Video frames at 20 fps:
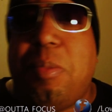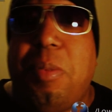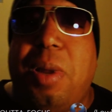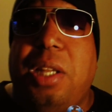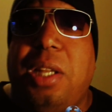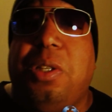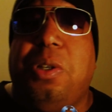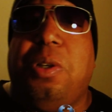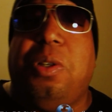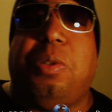
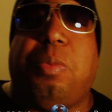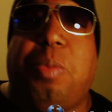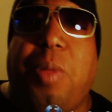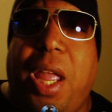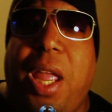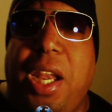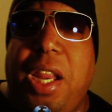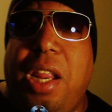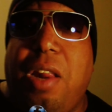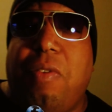my dudes
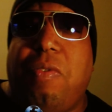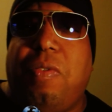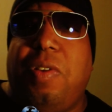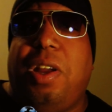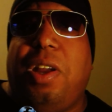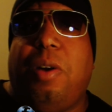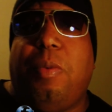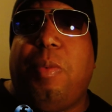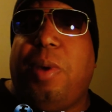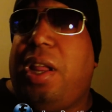playing
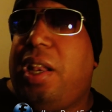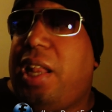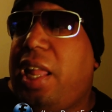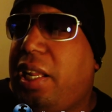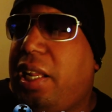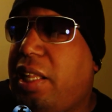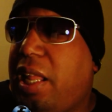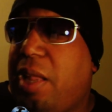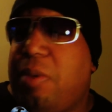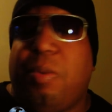NFL, man.
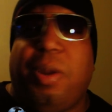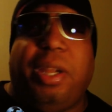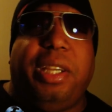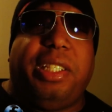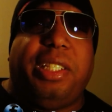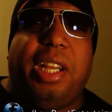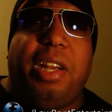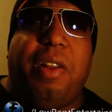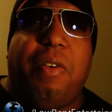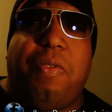They
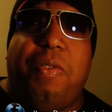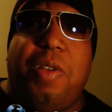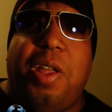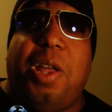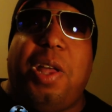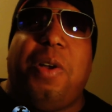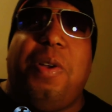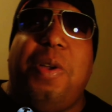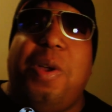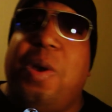reach
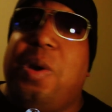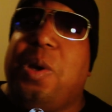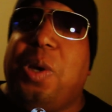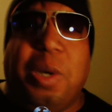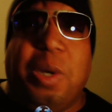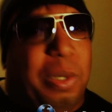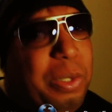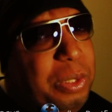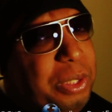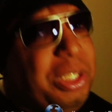NFL.
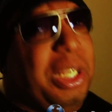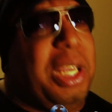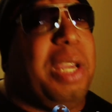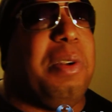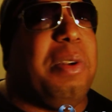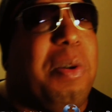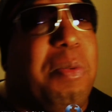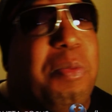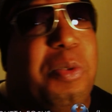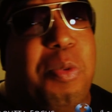You don't see
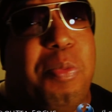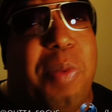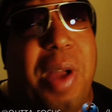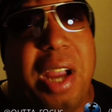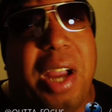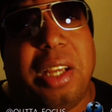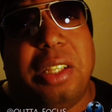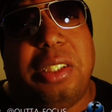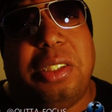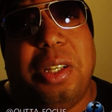them no more
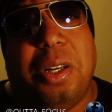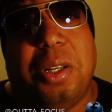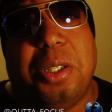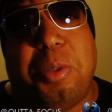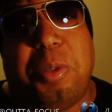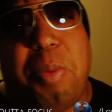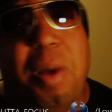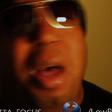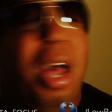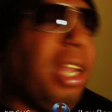back in certain
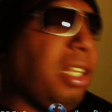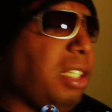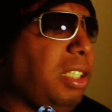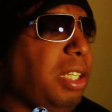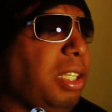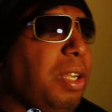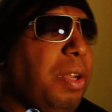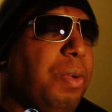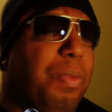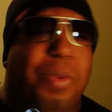spots.
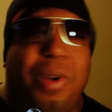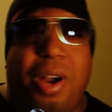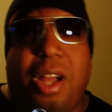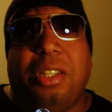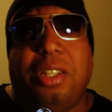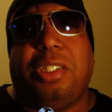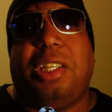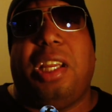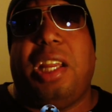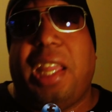Well, I
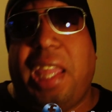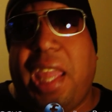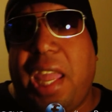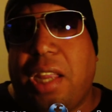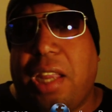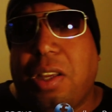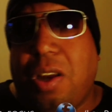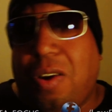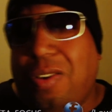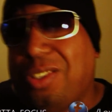understand I
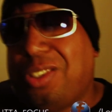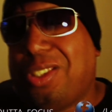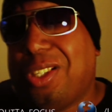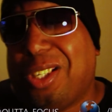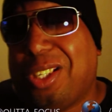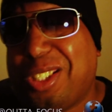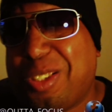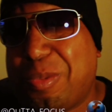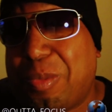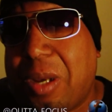can't go in
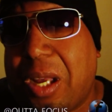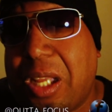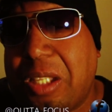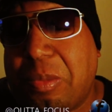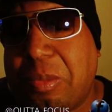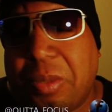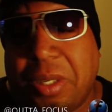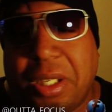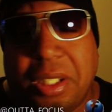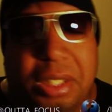certain
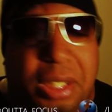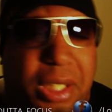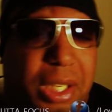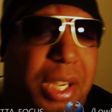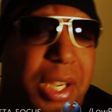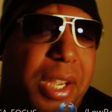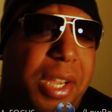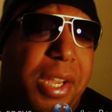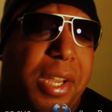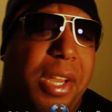spots, but
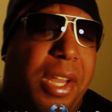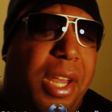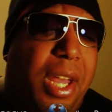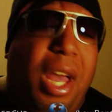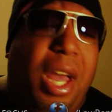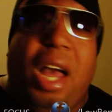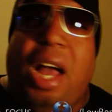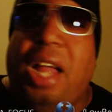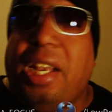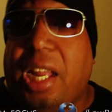
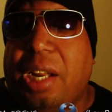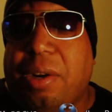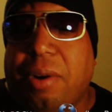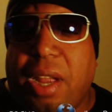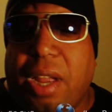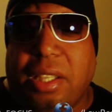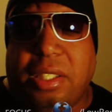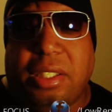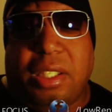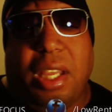I
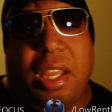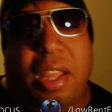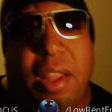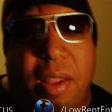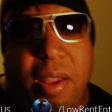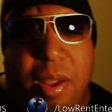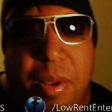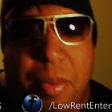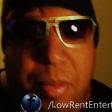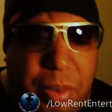digress.
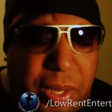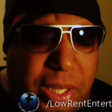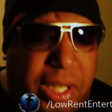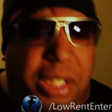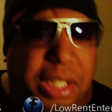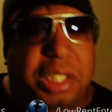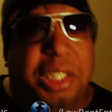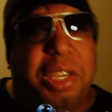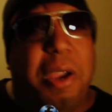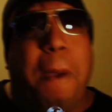But
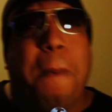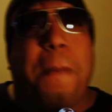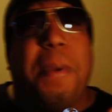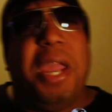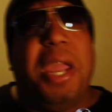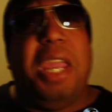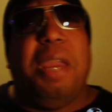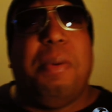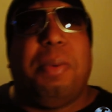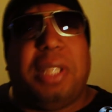the
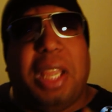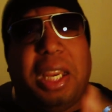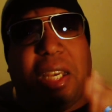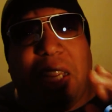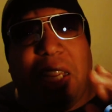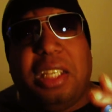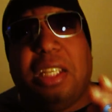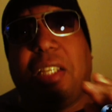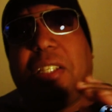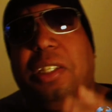GOP, what they
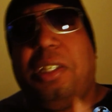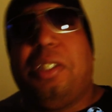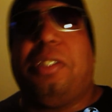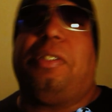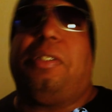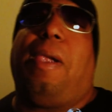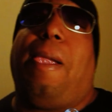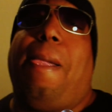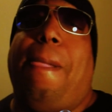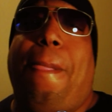need to
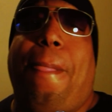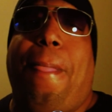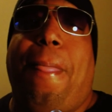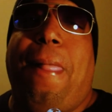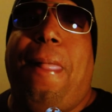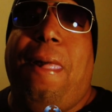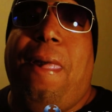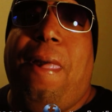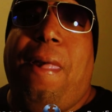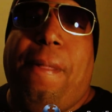do,
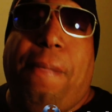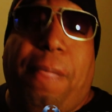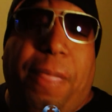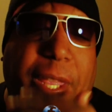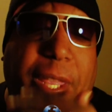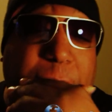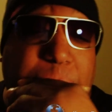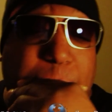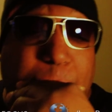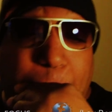
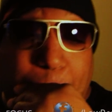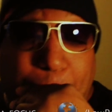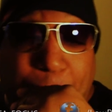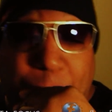you